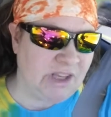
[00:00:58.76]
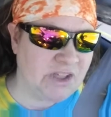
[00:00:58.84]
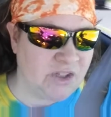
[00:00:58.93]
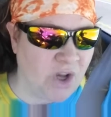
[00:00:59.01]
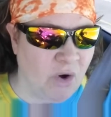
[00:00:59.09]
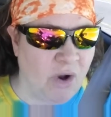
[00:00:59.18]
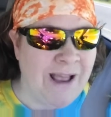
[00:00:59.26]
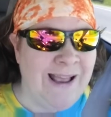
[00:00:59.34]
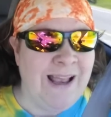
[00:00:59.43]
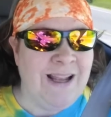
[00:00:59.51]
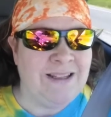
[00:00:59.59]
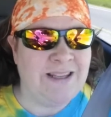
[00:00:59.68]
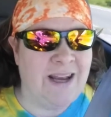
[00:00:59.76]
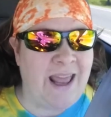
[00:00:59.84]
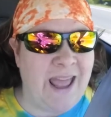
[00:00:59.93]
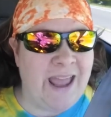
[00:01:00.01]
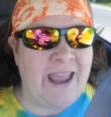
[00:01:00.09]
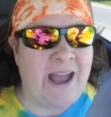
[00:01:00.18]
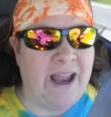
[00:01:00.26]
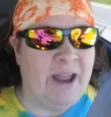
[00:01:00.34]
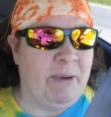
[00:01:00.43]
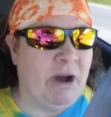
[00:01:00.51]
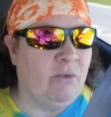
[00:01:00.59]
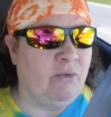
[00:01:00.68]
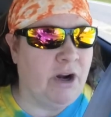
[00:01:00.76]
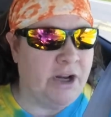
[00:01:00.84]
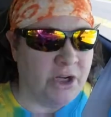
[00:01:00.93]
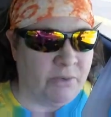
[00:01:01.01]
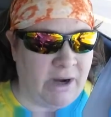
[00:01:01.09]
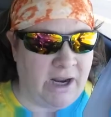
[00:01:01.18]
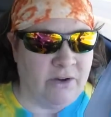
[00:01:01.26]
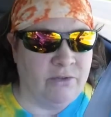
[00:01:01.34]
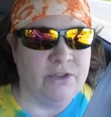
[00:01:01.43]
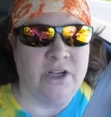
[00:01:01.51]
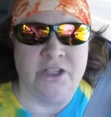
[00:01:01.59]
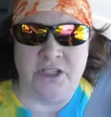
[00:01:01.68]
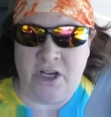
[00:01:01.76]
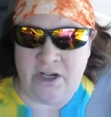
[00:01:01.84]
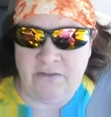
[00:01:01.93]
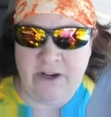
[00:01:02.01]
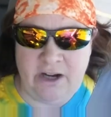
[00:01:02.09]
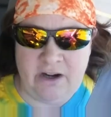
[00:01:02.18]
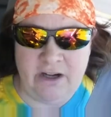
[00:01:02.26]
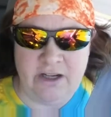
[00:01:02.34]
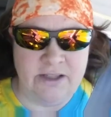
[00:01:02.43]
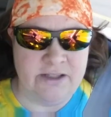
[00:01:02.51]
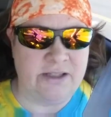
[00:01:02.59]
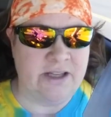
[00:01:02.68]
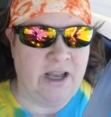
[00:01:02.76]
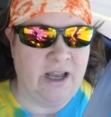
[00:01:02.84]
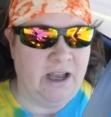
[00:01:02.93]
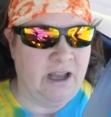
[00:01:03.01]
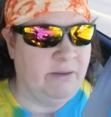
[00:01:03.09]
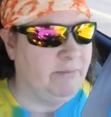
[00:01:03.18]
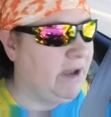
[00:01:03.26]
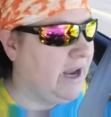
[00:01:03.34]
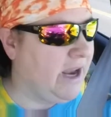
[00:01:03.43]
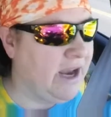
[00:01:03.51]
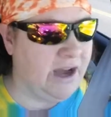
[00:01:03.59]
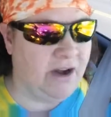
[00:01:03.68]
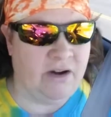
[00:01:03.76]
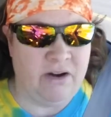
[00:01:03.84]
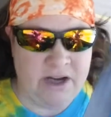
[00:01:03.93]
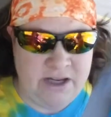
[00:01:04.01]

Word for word: So today I am out running around a ton of errands. Uh, my hair